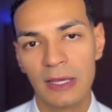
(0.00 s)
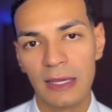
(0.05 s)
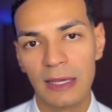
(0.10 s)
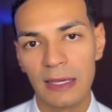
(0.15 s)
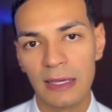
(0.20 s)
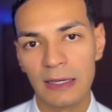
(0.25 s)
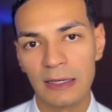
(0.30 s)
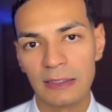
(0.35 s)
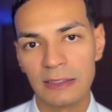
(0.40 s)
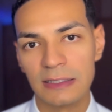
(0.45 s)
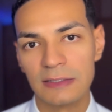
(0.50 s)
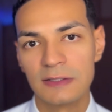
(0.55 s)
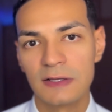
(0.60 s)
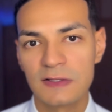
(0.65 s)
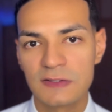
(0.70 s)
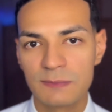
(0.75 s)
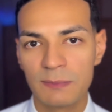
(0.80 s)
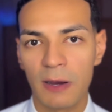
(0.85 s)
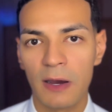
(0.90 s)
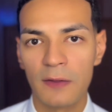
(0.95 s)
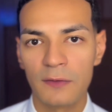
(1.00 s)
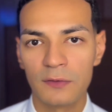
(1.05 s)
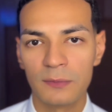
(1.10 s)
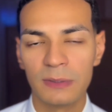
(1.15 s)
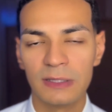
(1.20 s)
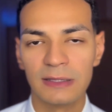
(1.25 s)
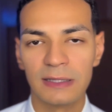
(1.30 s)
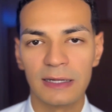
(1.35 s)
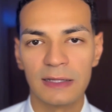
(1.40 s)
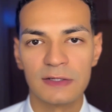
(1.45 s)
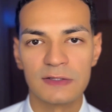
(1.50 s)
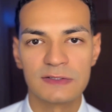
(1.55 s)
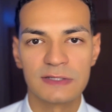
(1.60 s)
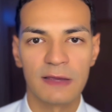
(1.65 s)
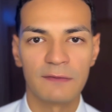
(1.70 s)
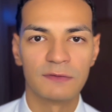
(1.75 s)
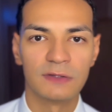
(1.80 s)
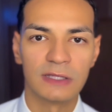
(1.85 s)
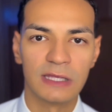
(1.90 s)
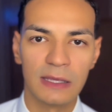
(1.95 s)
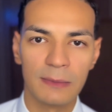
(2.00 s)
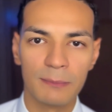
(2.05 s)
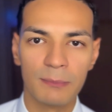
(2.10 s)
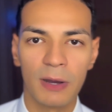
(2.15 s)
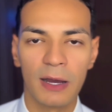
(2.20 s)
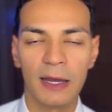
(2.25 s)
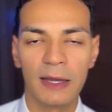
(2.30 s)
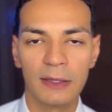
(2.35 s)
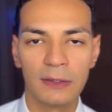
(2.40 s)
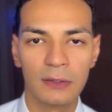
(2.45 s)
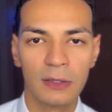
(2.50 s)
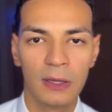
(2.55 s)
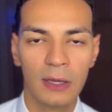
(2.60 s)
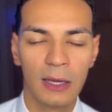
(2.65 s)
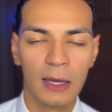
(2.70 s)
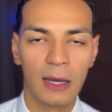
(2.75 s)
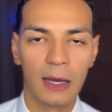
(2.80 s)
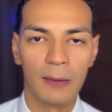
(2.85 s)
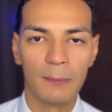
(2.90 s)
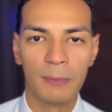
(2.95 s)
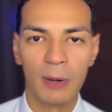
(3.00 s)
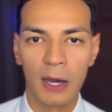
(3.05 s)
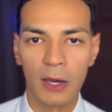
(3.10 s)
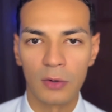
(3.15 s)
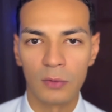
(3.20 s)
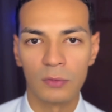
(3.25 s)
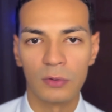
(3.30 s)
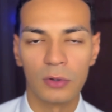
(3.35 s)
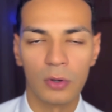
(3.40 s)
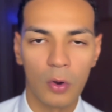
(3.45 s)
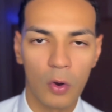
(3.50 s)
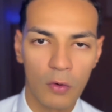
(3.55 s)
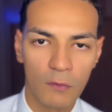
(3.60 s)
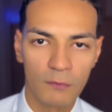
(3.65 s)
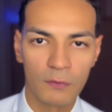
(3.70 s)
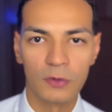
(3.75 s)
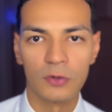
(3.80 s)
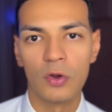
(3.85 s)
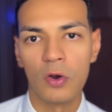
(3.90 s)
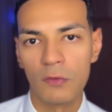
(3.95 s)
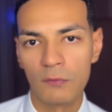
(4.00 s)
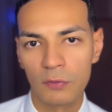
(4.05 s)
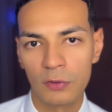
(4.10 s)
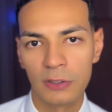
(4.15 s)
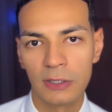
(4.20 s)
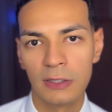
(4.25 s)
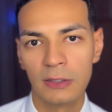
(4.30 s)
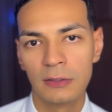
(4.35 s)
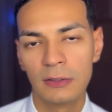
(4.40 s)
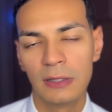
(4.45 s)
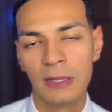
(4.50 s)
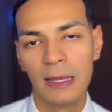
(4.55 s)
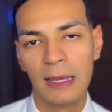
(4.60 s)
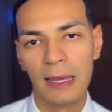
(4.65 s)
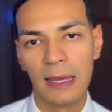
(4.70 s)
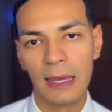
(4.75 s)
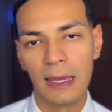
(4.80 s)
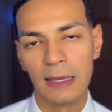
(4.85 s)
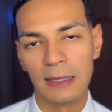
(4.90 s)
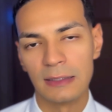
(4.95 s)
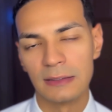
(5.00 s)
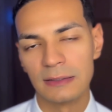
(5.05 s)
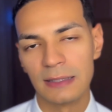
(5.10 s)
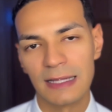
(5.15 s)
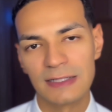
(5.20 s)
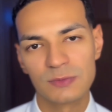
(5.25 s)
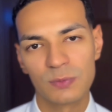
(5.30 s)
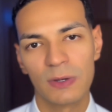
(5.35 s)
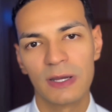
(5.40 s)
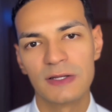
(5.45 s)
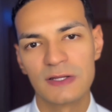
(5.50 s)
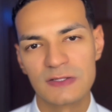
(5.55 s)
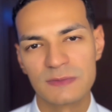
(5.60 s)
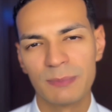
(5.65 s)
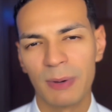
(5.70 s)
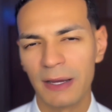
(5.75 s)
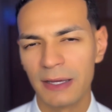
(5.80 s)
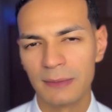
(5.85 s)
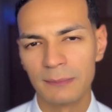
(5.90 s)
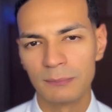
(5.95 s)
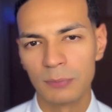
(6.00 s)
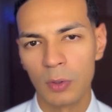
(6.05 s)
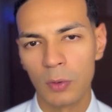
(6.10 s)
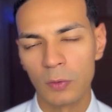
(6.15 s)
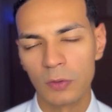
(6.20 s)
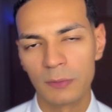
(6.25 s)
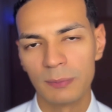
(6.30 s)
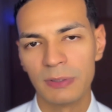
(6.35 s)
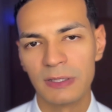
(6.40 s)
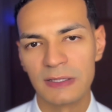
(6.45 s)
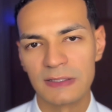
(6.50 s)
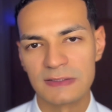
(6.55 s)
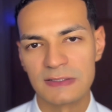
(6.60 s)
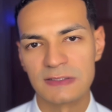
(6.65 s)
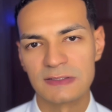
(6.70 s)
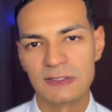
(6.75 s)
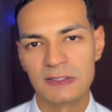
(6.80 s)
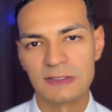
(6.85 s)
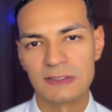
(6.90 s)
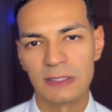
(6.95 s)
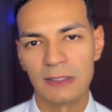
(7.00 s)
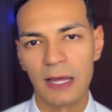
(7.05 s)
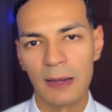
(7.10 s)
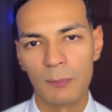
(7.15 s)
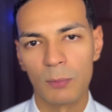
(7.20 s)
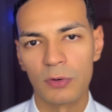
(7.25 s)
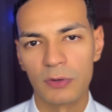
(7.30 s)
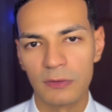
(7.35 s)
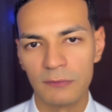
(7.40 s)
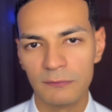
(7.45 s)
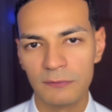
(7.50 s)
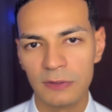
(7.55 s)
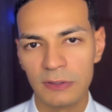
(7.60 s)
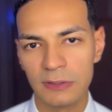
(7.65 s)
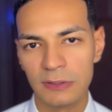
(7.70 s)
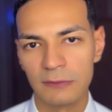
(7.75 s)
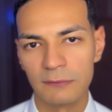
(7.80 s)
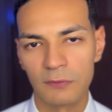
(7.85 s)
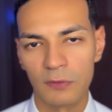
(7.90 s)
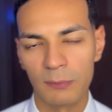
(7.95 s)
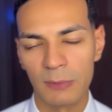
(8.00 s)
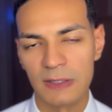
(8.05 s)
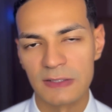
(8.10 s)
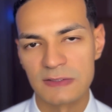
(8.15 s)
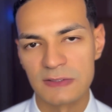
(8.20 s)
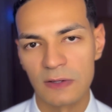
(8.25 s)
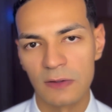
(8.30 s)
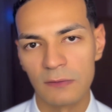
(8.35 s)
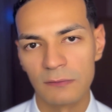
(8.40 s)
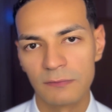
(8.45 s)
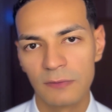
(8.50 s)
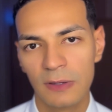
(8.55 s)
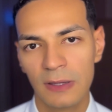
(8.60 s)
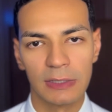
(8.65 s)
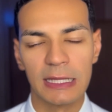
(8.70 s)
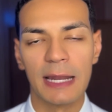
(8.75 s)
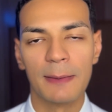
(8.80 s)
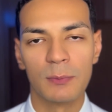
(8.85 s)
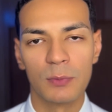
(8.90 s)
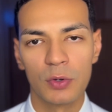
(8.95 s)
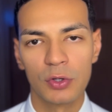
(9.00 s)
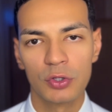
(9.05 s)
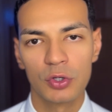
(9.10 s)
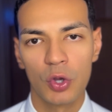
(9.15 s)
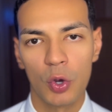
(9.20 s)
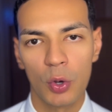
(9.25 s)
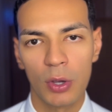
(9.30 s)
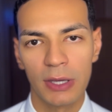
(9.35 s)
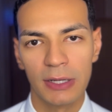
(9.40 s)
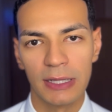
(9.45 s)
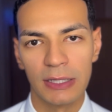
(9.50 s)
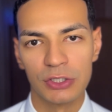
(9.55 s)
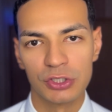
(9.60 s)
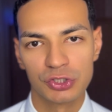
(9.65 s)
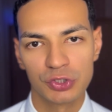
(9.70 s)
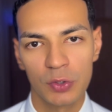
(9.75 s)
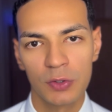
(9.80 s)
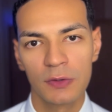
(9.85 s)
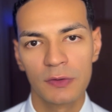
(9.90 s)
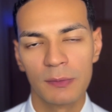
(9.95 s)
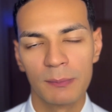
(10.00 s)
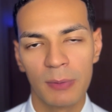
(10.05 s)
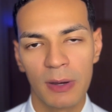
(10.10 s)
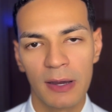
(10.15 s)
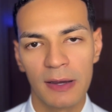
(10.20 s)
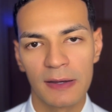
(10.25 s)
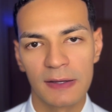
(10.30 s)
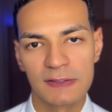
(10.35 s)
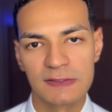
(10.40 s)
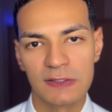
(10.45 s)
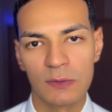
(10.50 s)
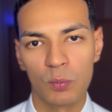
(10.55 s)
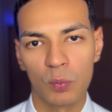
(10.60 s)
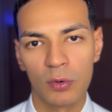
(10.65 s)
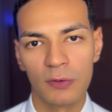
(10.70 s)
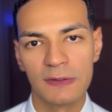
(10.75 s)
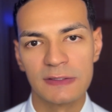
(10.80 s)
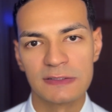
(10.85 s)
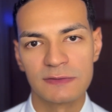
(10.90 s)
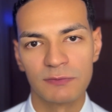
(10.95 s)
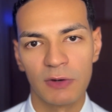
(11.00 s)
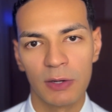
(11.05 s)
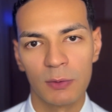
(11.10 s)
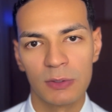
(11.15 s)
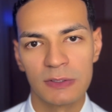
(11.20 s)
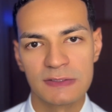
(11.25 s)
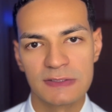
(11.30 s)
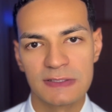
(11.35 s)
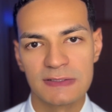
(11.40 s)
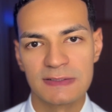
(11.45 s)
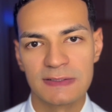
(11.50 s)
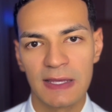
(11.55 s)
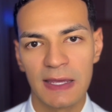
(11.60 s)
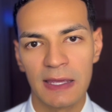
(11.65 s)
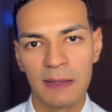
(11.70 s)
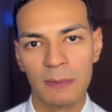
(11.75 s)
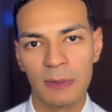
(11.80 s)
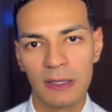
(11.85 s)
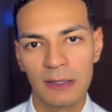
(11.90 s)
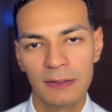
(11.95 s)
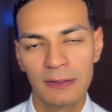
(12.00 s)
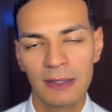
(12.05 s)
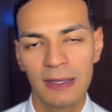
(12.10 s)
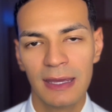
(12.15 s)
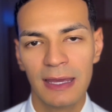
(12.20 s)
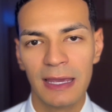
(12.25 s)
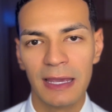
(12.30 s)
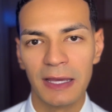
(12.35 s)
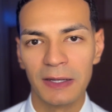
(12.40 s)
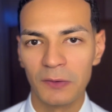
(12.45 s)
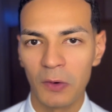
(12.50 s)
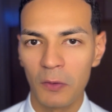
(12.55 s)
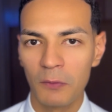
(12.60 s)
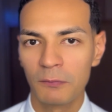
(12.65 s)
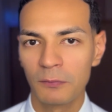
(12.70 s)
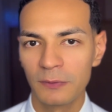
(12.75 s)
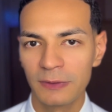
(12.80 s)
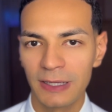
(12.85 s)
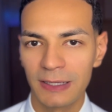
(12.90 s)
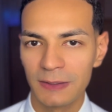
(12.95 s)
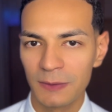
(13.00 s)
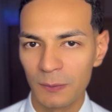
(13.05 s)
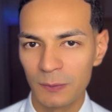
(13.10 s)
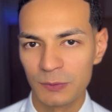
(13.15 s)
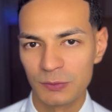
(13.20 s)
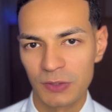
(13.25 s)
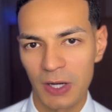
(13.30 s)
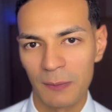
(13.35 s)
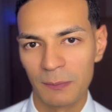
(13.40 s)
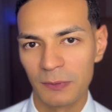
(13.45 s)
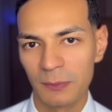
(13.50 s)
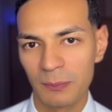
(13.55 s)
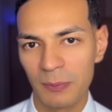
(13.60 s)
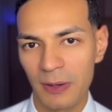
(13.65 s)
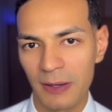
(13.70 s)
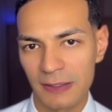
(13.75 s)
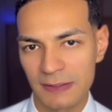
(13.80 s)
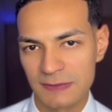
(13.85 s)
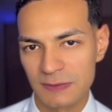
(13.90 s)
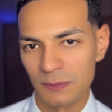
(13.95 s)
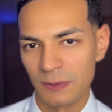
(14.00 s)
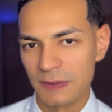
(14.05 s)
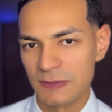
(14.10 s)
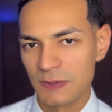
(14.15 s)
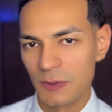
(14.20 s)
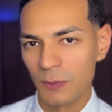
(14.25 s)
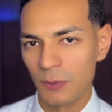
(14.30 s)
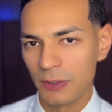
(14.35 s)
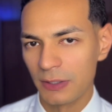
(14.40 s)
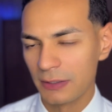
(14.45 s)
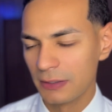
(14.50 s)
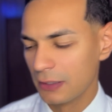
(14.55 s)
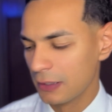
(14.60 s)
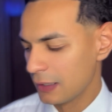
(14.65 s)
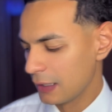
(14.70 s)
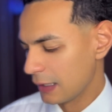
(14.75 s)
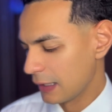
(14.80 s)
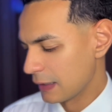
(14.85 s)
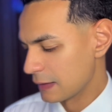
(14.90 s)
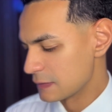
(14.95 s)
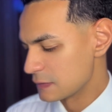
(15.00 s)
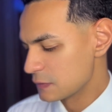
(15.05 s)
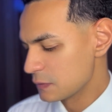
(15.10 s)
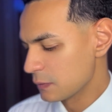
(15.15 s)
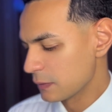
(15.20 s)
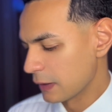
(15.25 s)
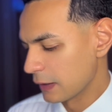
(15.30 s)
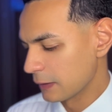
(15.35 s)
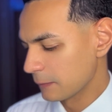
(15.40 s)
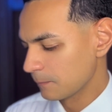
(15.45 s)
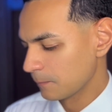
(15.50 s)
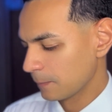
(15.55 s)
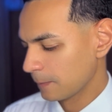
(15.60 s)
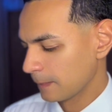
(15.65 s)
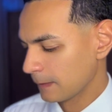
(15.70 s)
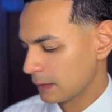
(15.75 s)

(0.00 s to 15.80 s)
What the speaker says: And it does bother me that I just have to keep buying a bottle over and over again. And that's why I just buy in bulk, because it's just a lot more convenient for myself. And I'm going to go ahead and show you the box and where these fragrances came in. And hopefully I don't drop the box. So let's go ahead and do that.